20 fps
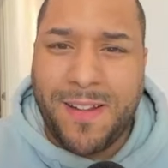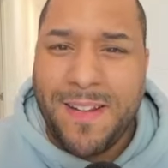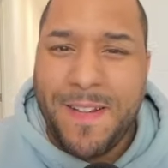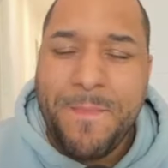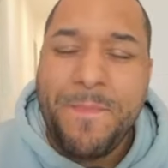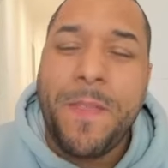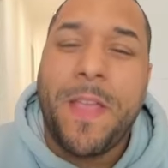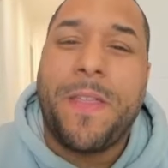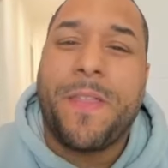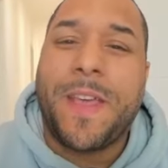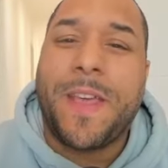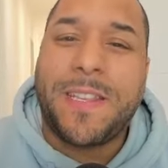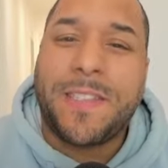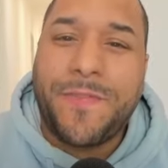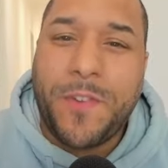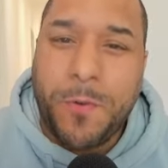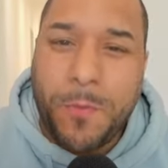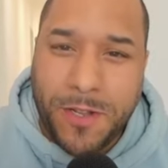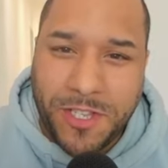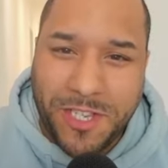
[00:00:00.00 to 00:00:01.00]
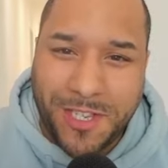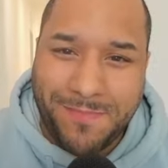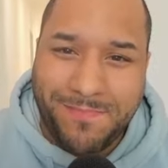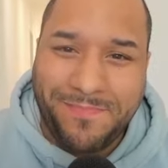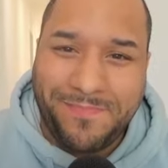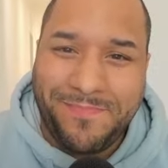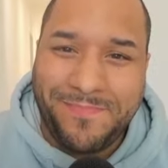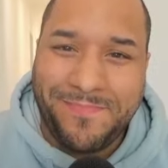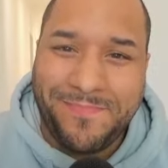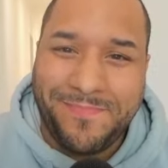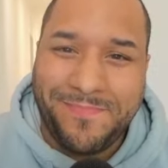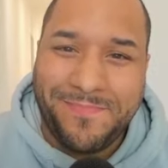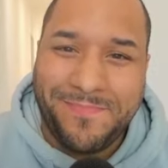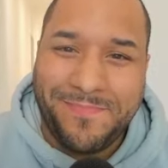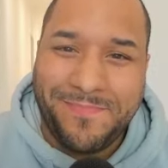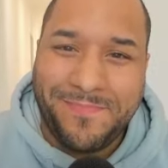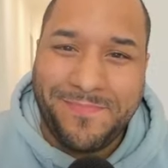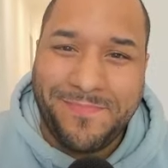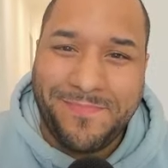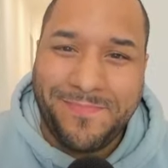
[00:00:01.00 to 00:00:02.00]
Thanks for watching,
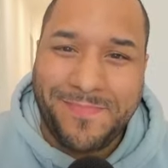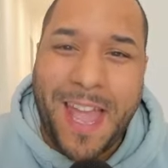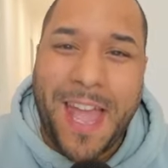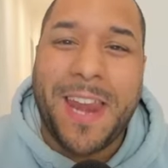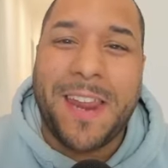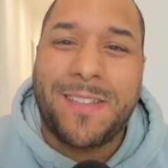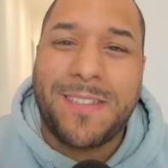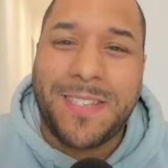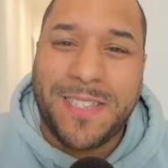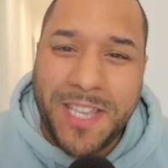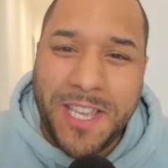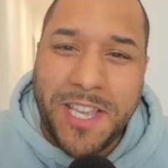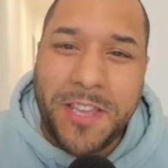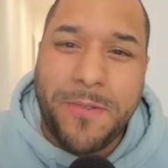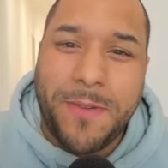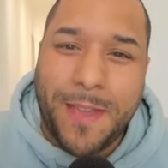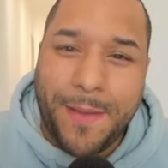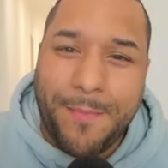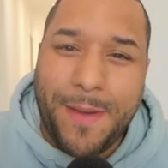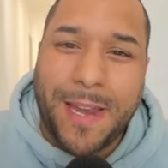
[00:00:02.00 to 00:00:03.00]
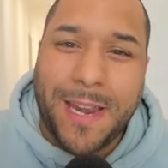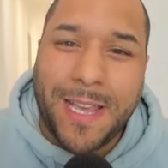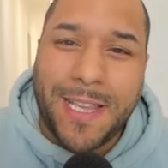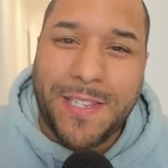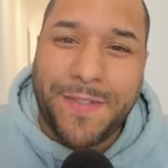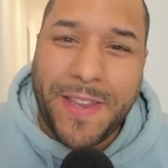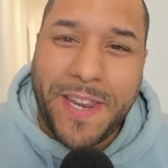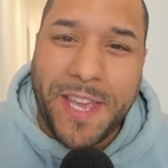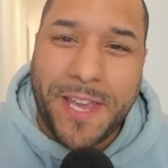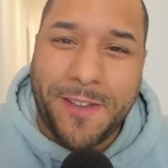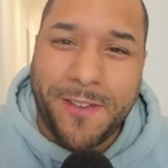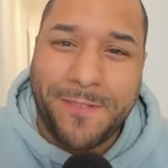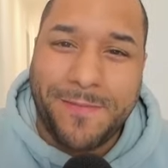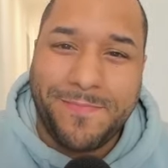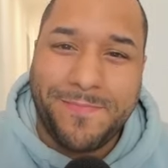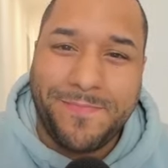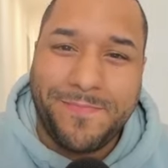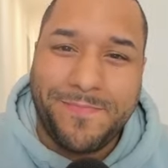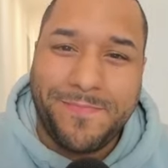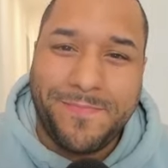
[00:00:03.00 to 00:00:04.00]
and I'll see you in my next video.
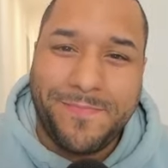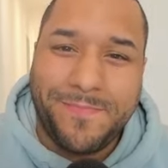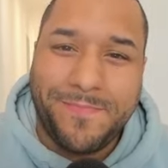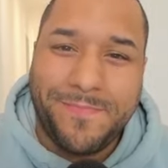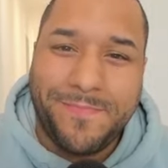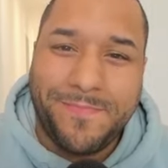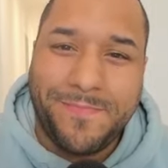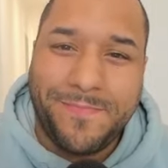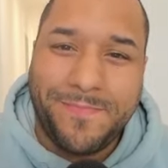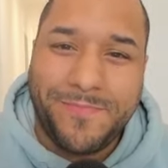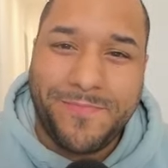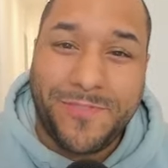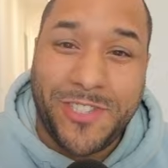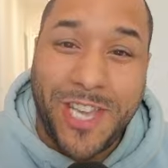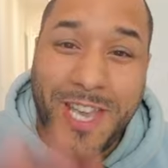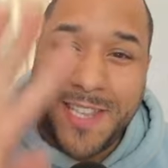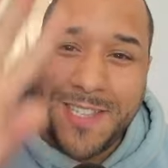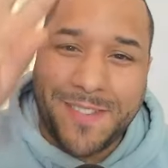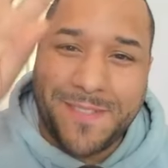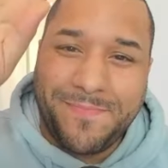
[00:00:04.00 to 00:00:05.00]
Cheers.